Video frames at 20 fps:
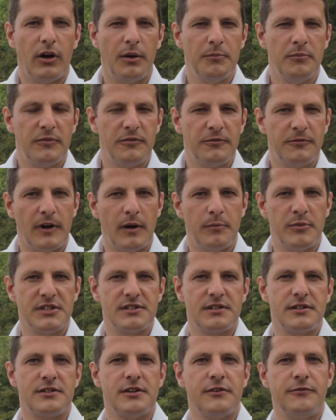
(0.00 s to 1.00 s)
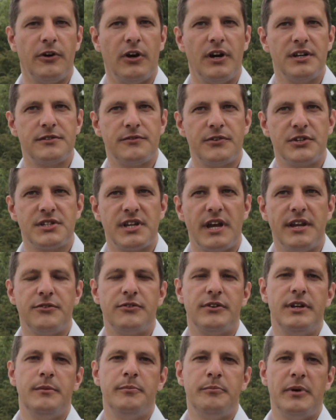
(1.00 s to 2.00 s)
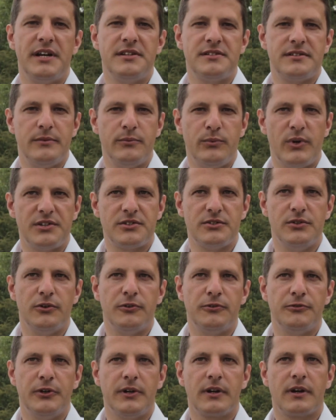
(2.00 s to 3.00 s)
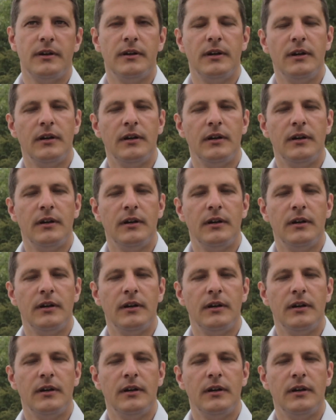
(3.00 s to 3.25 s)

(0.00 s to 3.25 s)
I'm Farm Business Advisor for Sentry, based in West Norfolk.